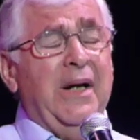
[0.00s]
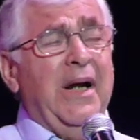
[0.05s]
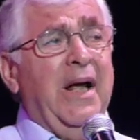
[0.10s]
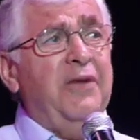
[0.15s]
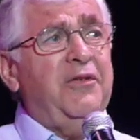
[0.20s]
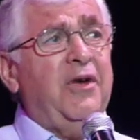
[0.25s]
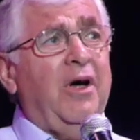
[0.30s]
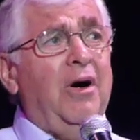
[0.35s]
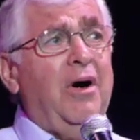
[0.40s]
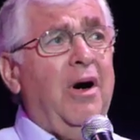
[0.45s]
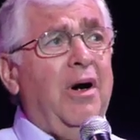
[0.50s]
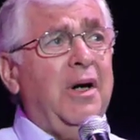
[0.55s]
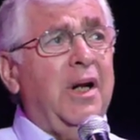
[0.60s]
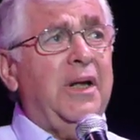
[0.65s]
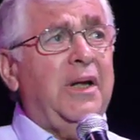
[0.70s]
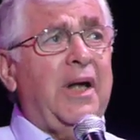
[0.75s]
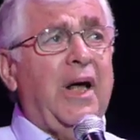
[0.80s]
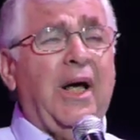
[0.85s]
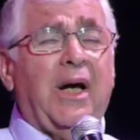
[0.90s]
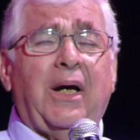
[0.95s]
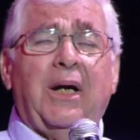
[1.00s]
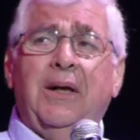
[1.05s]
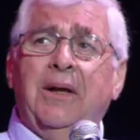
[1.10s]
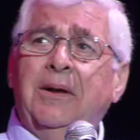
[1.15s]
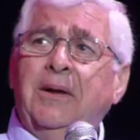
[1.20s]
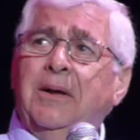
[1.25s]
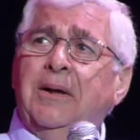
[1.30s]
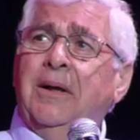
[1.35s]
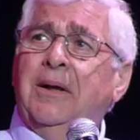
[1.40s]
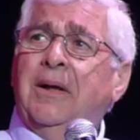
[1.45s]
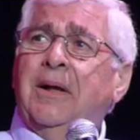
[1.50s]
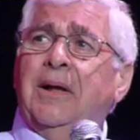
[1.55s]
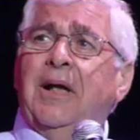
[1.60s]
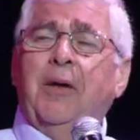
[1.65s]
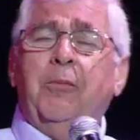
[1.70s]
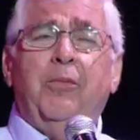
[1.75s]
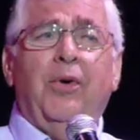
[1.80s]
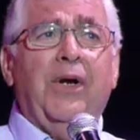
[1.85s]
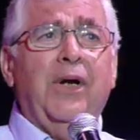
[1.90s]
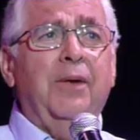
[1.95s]
Has a heart attack. They
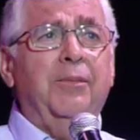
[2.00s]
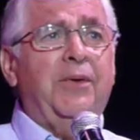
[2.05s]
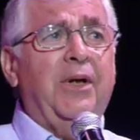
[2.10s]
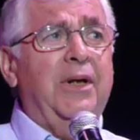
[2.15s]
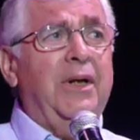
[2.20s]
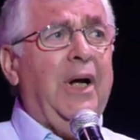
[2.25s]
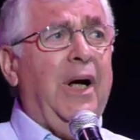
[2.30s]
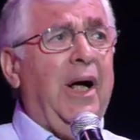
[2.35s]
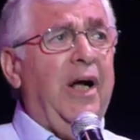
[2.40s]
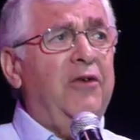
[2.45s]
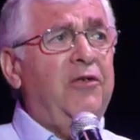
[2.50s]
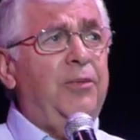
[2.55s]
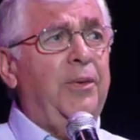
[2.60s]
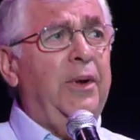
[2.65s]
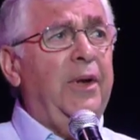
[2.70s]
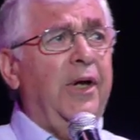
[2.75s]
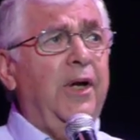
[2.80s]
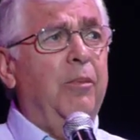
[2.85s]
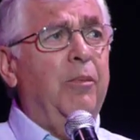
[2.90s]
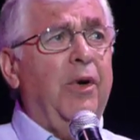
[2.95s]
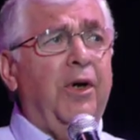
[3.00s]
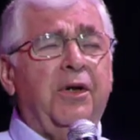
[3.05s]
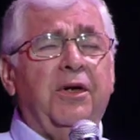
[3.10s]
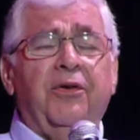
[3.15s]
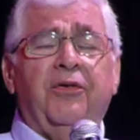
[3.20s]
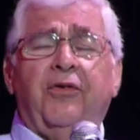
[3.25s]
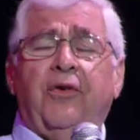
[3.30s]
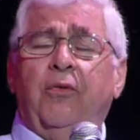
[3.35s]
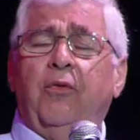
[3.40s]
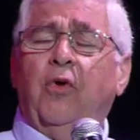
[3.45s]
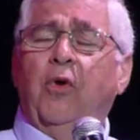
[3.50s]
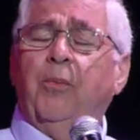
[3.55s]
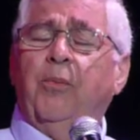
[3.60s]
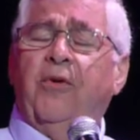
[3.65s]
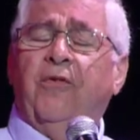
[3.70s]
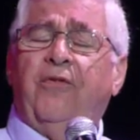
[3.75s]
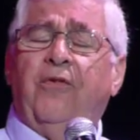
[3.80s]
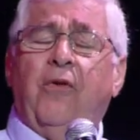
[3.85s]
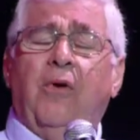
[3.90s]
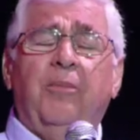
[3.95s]
bring him to the hospital, the emergency room,
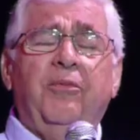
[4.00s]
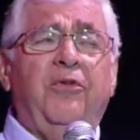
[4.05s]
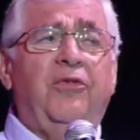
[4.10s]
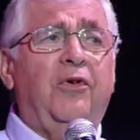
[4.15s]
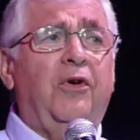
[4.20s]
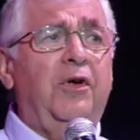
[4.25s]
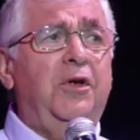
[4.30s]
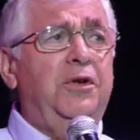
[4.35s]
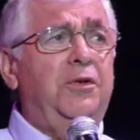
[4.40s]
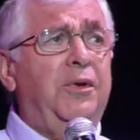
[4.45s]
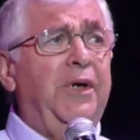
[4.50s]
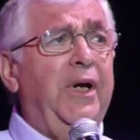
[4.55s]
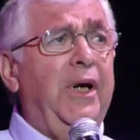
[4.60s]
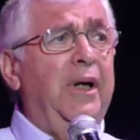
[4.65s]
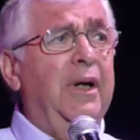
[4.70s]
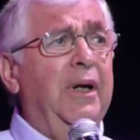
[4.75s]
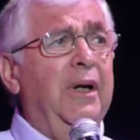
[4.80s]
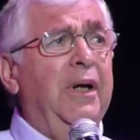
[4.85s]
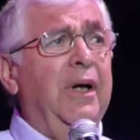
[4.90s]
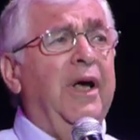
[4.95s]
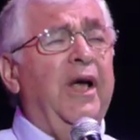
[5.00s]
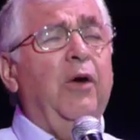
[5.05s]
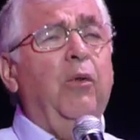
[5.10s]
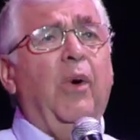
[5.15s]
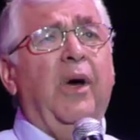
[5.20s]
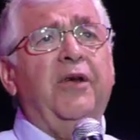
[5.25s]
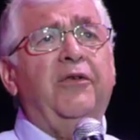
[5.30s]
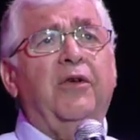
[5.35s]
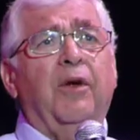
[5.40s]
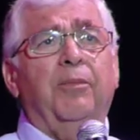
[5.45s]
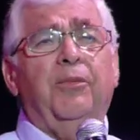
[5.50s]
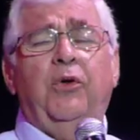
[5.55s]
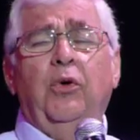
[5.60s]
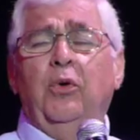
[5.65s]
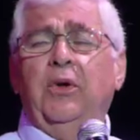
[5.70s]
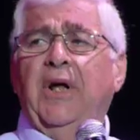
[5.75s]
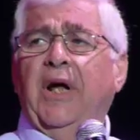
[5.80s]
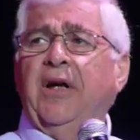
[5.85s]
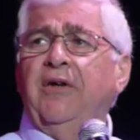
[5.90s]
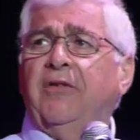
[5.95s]
perform surgery. He wakes up
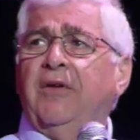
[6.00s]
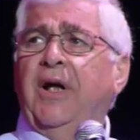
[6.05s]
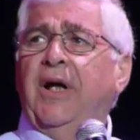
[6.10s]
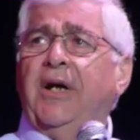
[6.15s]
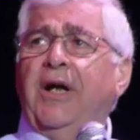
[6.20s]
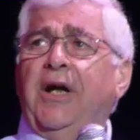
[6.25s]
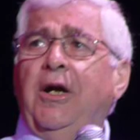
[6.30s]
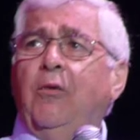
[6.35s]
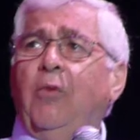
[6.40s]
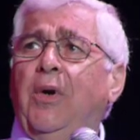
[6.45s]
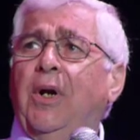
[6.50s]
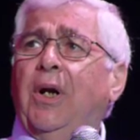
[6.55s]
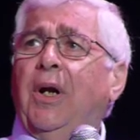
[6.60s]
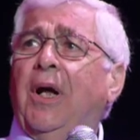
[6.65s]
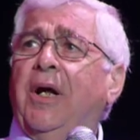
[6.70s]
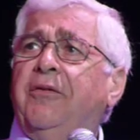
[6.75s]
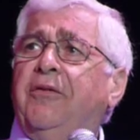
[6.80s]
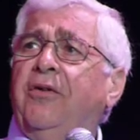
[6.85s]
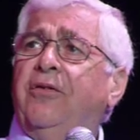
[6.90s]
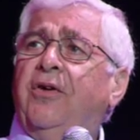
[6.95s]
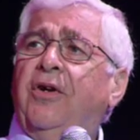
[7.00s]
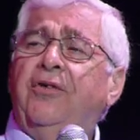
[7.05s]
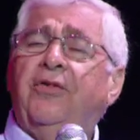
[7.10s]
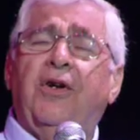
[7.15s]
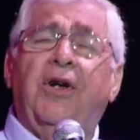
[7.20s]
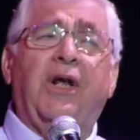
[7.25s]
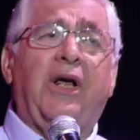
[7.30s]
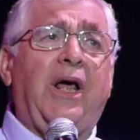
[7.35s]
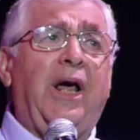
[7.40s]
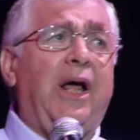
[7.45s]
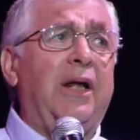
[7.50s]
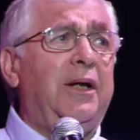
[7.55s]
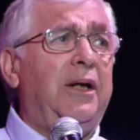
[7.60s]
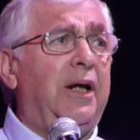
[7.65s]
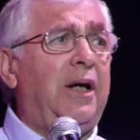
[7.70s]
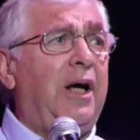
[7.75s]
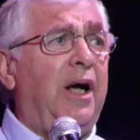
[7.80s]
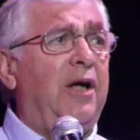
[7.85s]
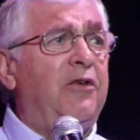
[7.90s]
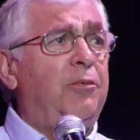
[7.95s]
2 days later, he realizes he's in the
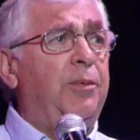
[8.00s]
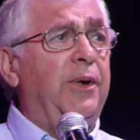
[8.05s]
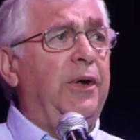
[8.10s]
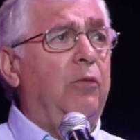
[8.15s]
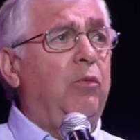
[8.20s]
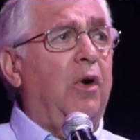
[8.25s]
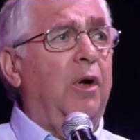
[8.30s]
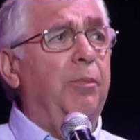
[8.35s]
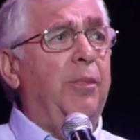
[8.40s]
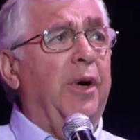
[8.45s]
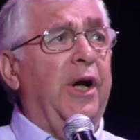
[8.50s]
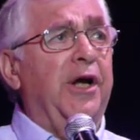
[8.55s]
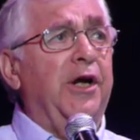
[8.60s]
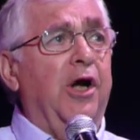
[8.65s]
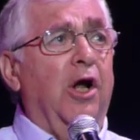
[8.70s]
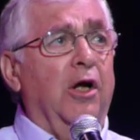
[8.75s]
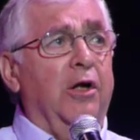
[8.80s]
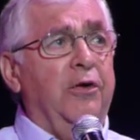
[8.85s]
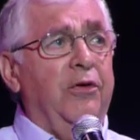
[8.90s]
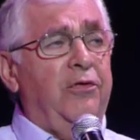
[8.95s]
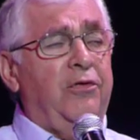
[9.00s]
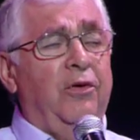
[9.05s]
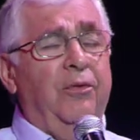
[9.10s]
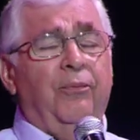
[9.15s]
Catholic hospital run by nuns.